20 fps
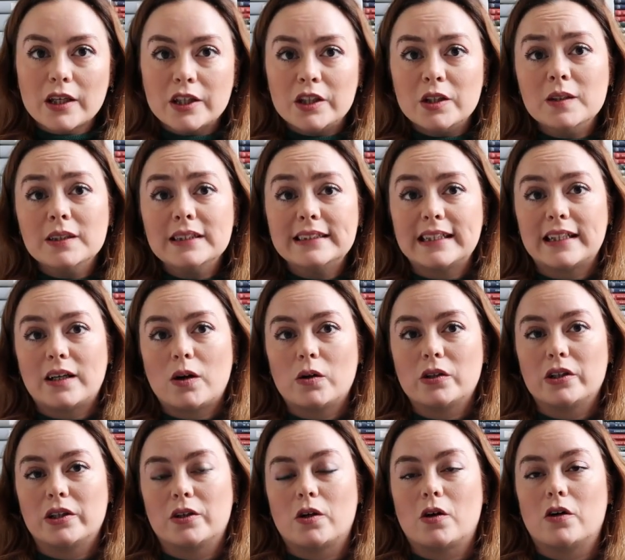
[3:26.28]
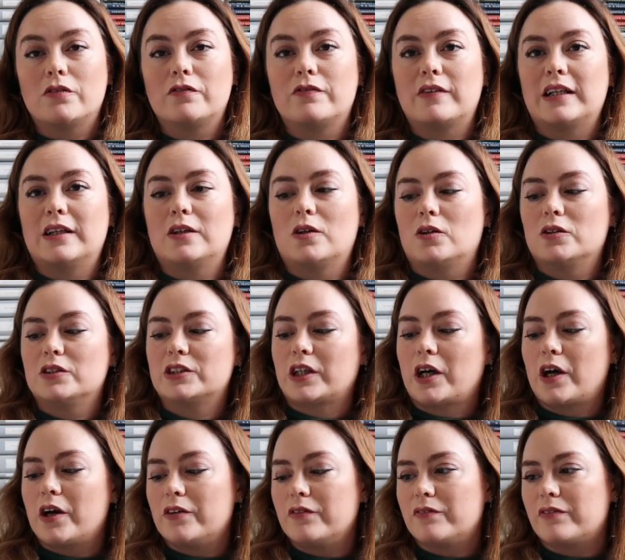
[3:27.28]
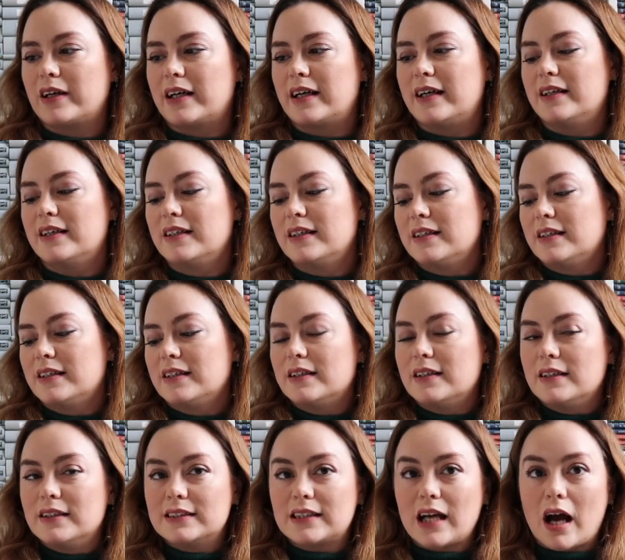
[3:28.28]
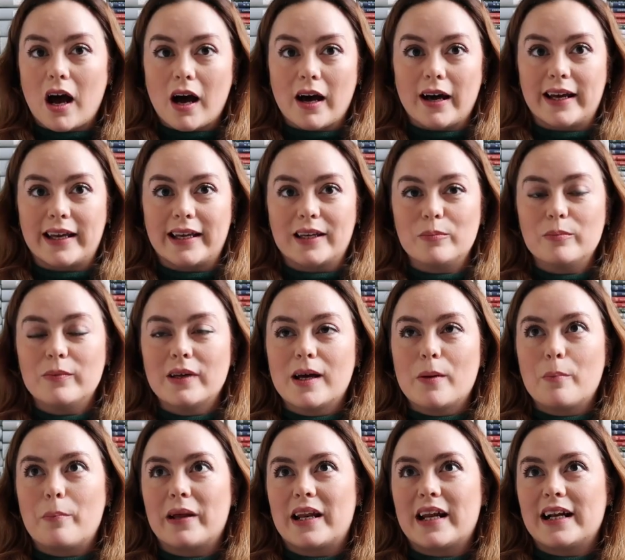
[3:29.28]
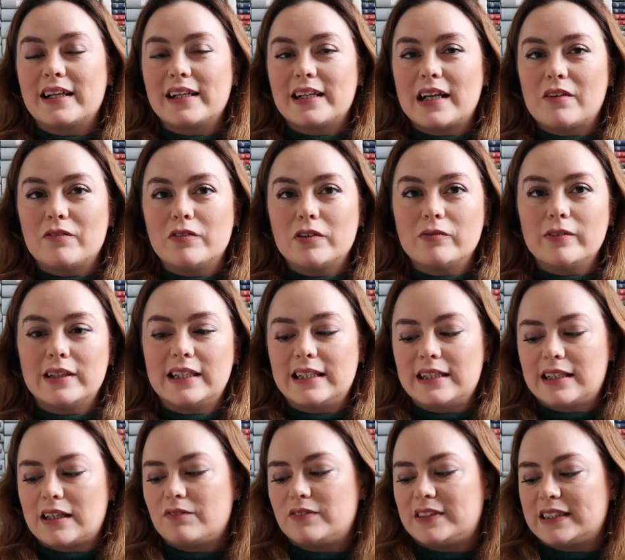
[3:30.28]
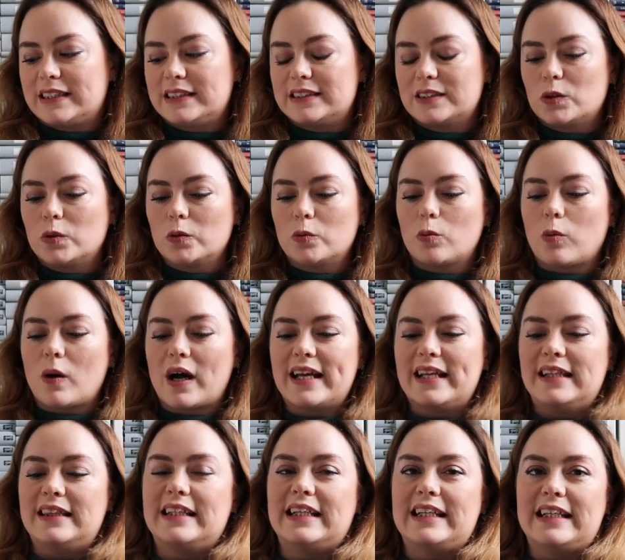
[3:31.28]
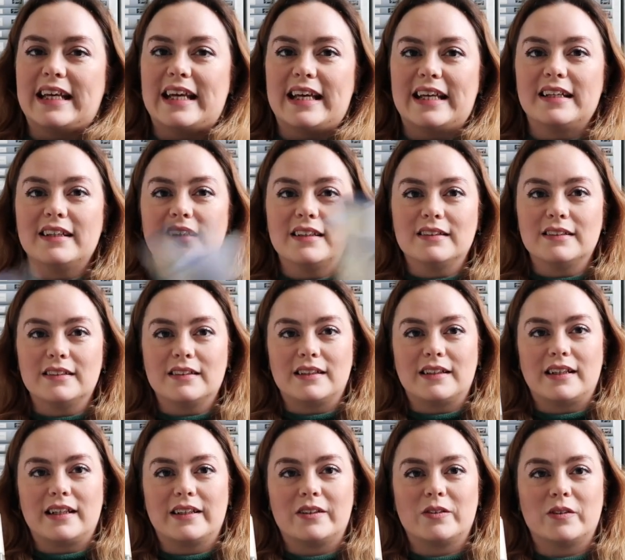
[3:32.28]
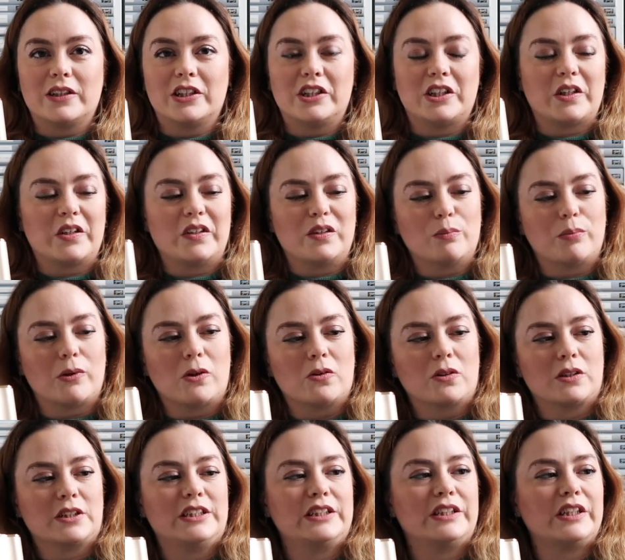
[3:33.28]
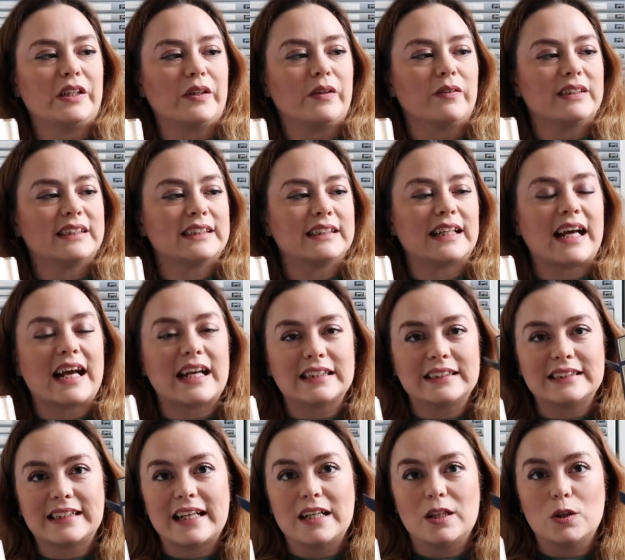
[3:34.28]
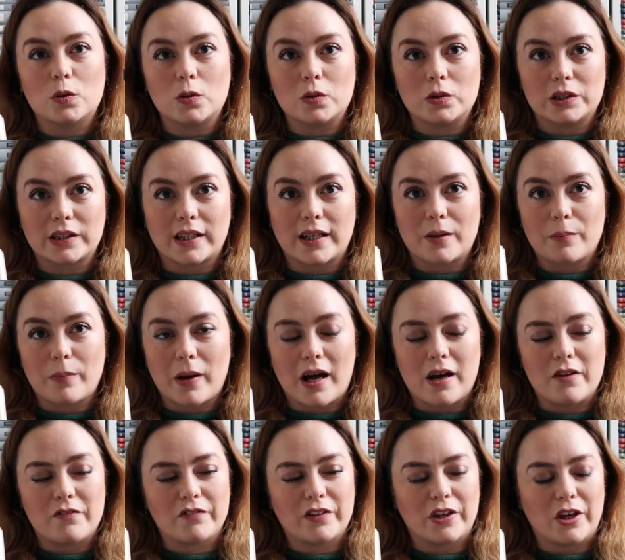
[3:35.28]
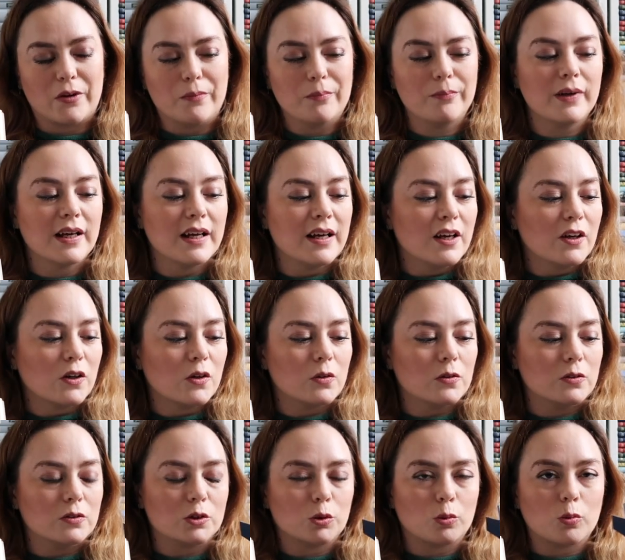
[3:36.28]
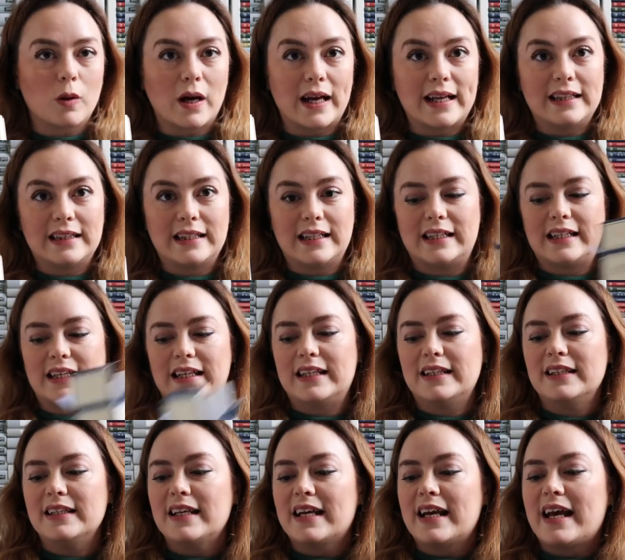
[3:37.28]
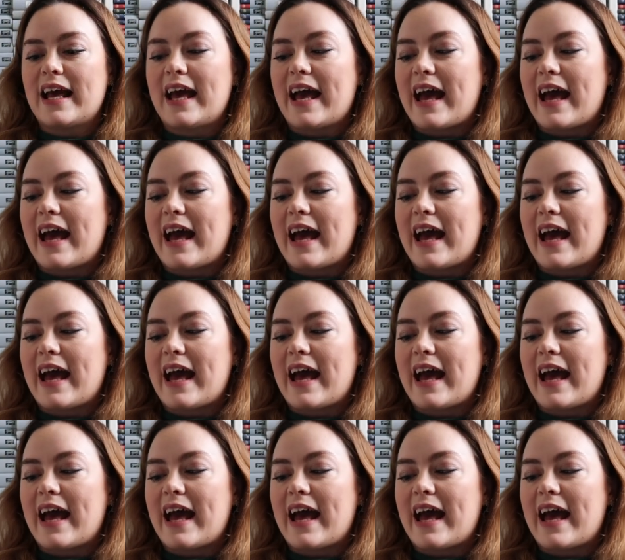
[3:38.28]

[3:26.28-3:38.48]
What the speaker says: used it on and off a lot over time, but I'd never really loved it. It's called White Linen. I thought I'd show you the box too. It's an Estee Lauder perfume called White Linen.